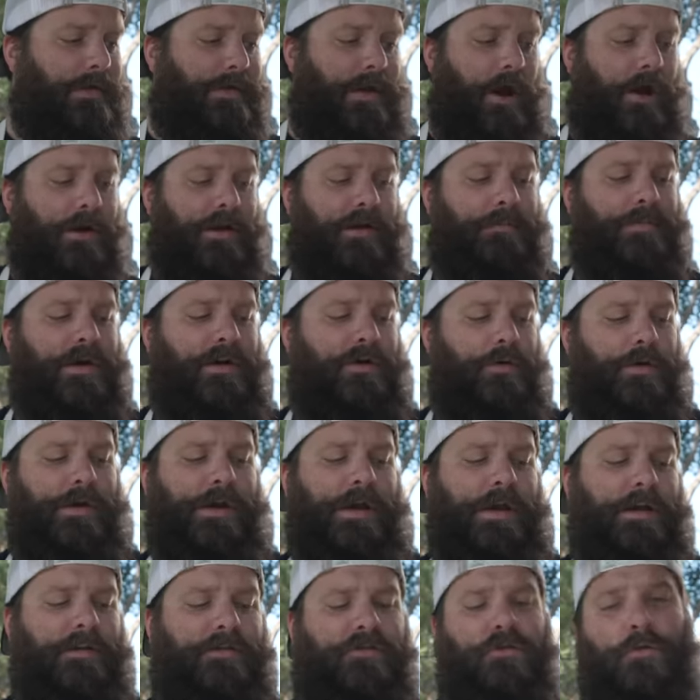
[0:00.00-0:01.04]
Starting by
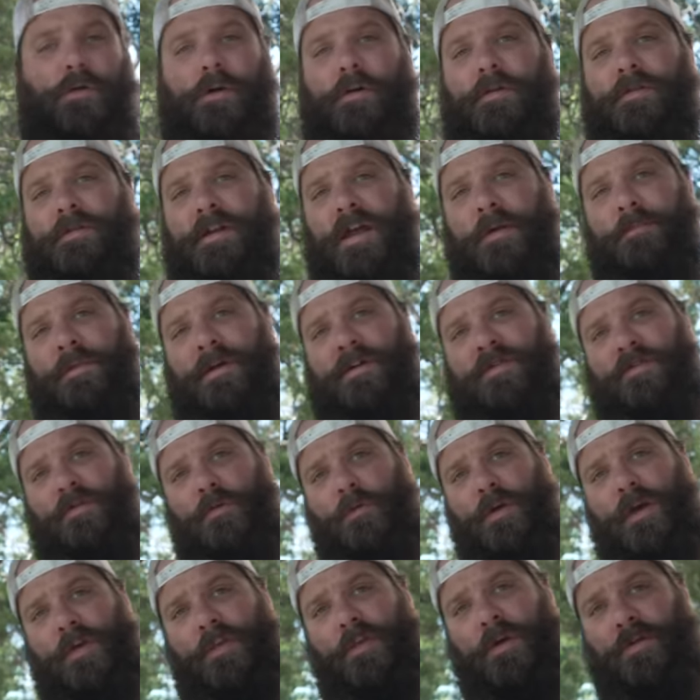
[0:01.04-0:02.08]
going into our stand mixer
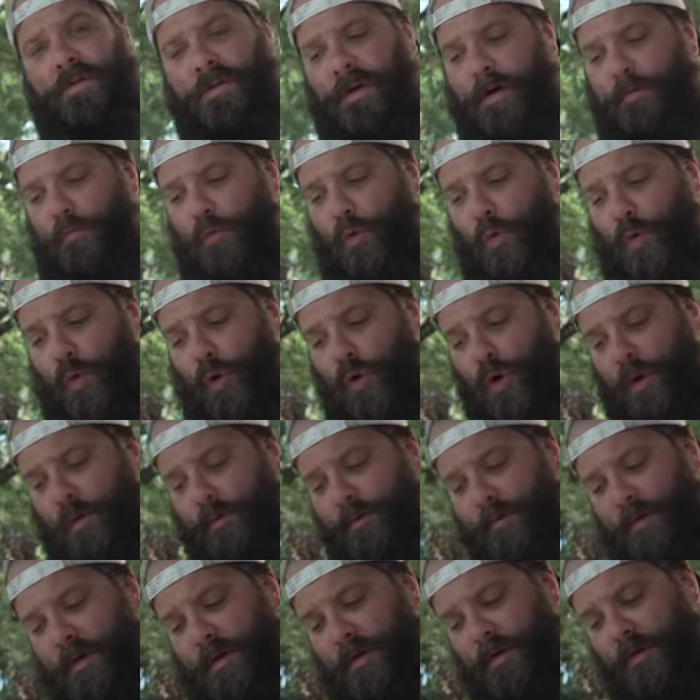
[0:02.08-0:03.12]
with some
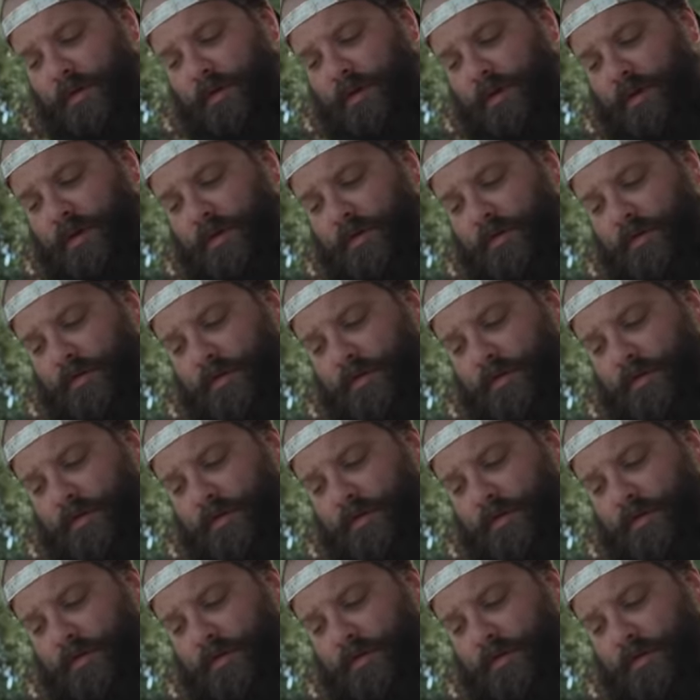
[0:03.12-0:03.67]
warm milk,